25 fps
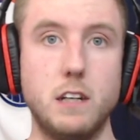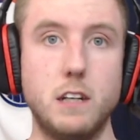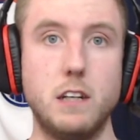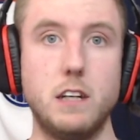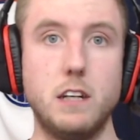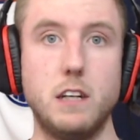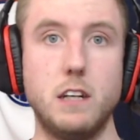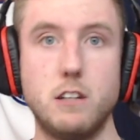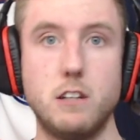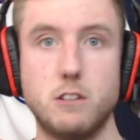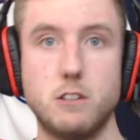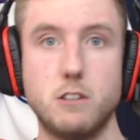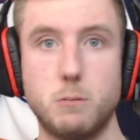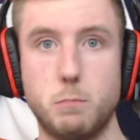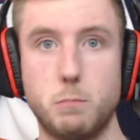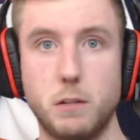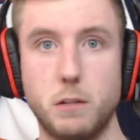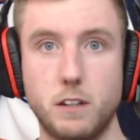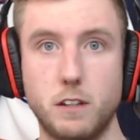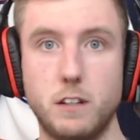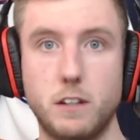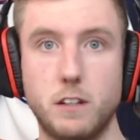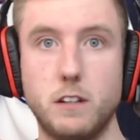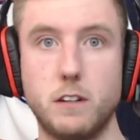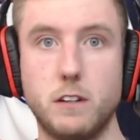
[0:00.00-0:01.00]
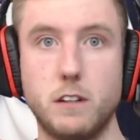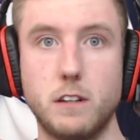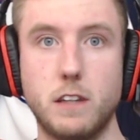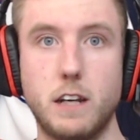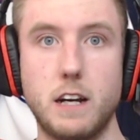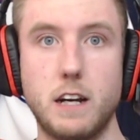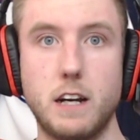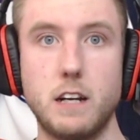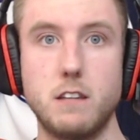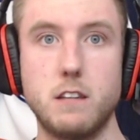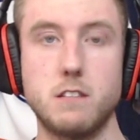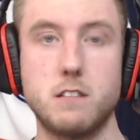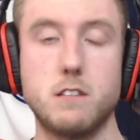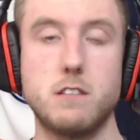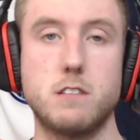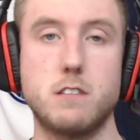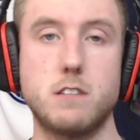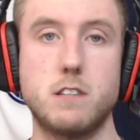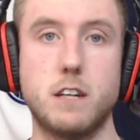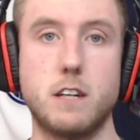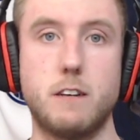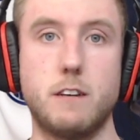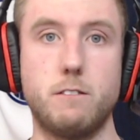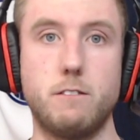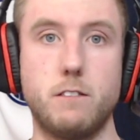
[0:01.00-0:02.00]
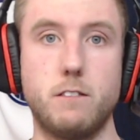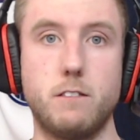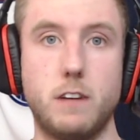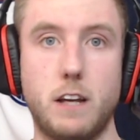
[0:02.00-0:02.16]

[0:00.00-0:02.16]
his ability on the ice and stuff,